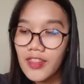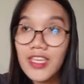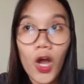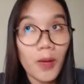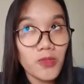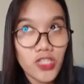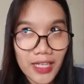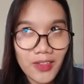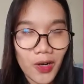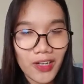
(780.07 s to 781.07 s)
the
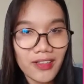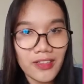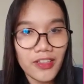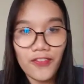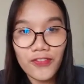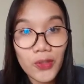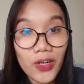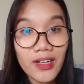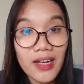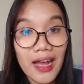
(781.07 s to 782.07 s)
object or the
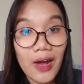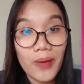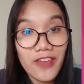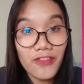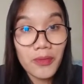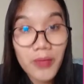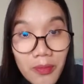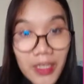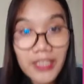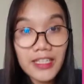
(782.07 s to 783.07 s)
floor away from your
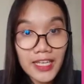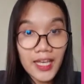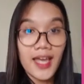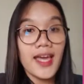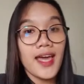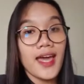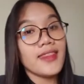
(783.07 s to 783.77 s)
body, and